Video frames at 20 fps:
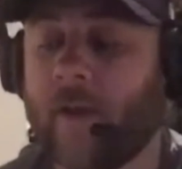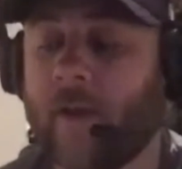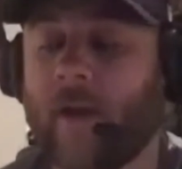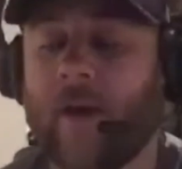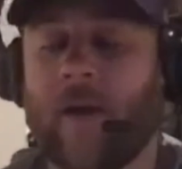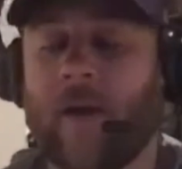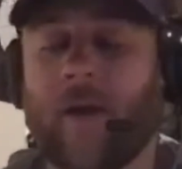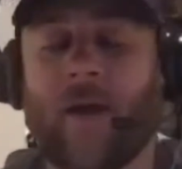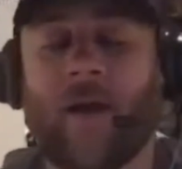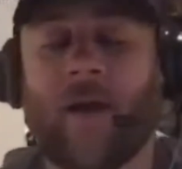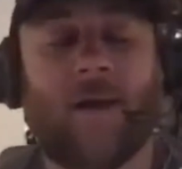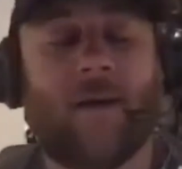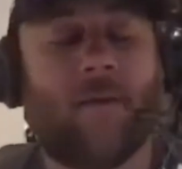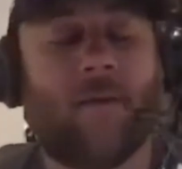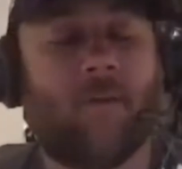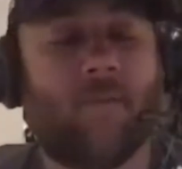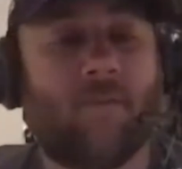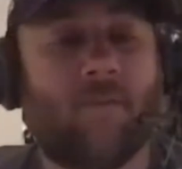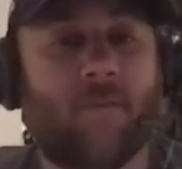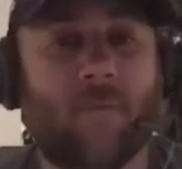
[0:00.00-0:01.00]
I
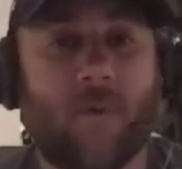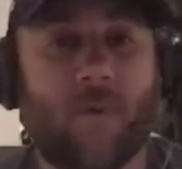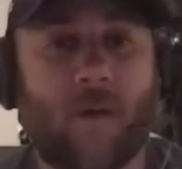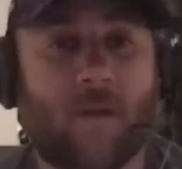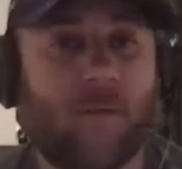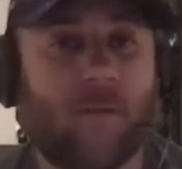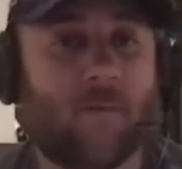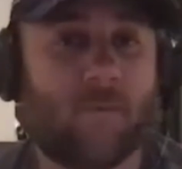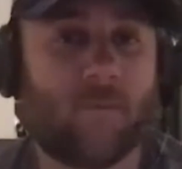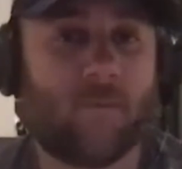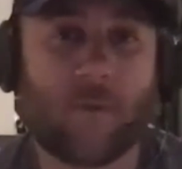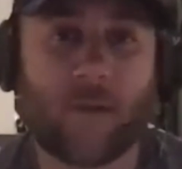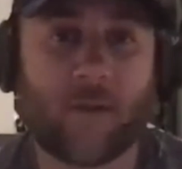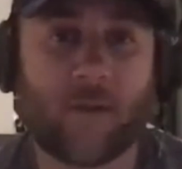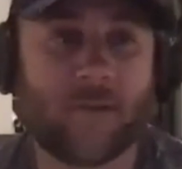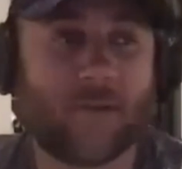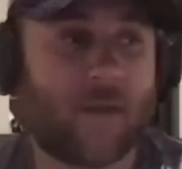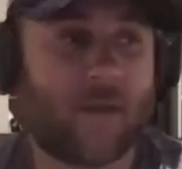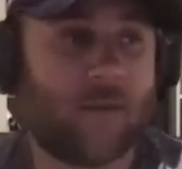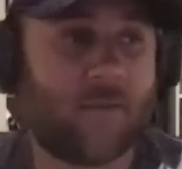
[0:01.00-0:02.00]
like you
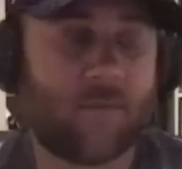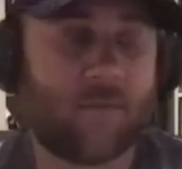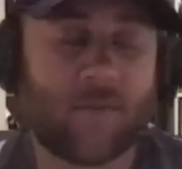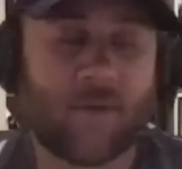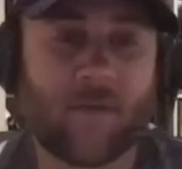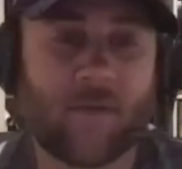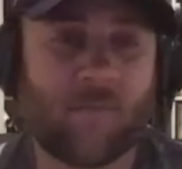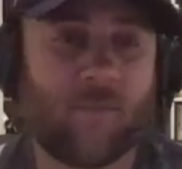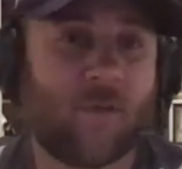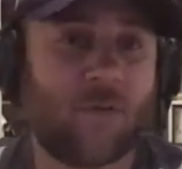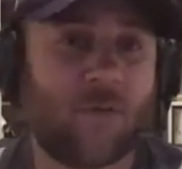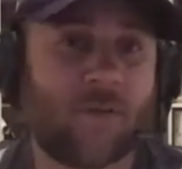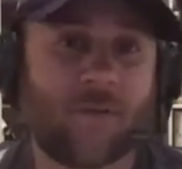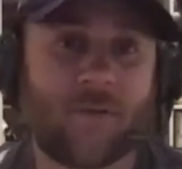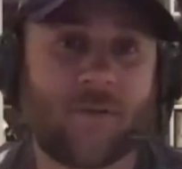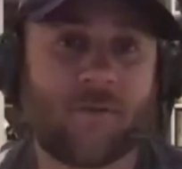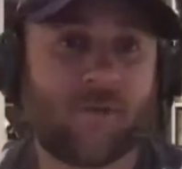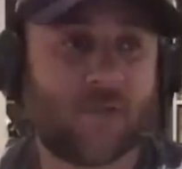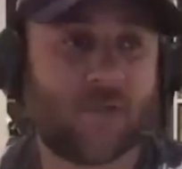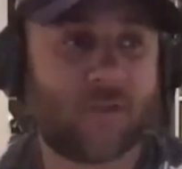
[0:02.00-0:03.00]
said, it was
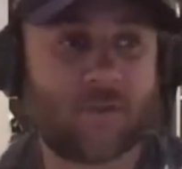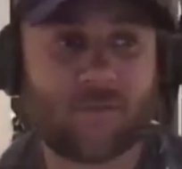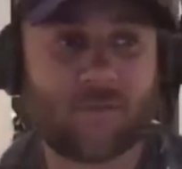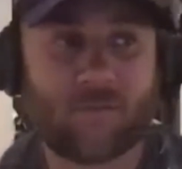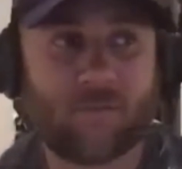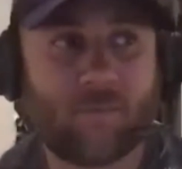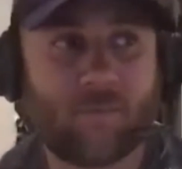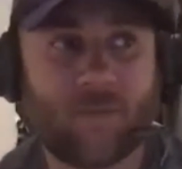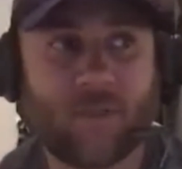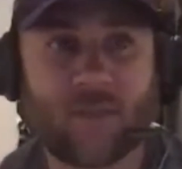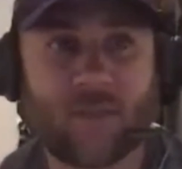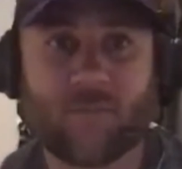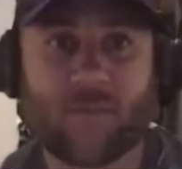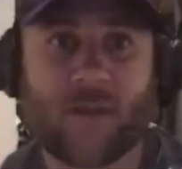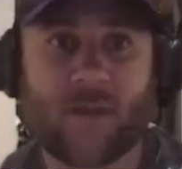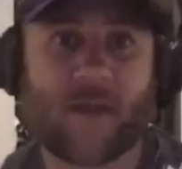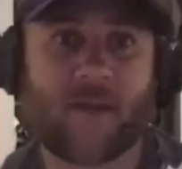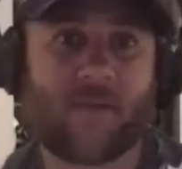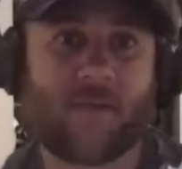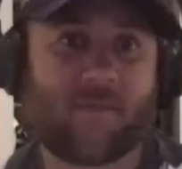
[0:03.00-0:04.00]
just pitch
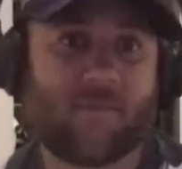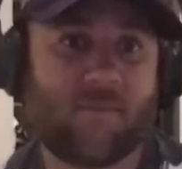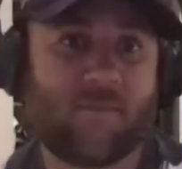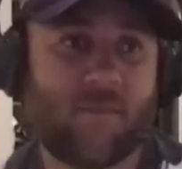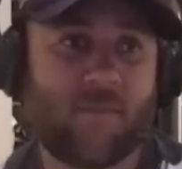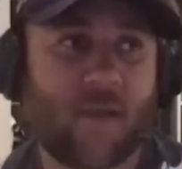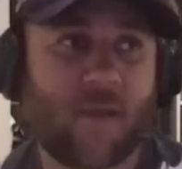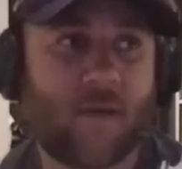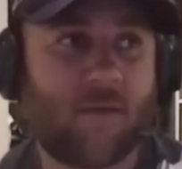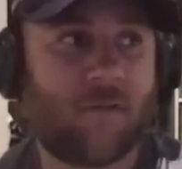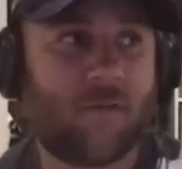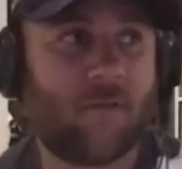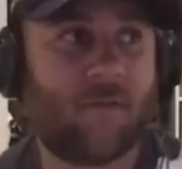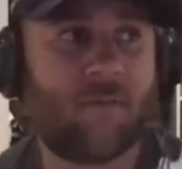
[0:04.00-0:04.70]
black. Didn't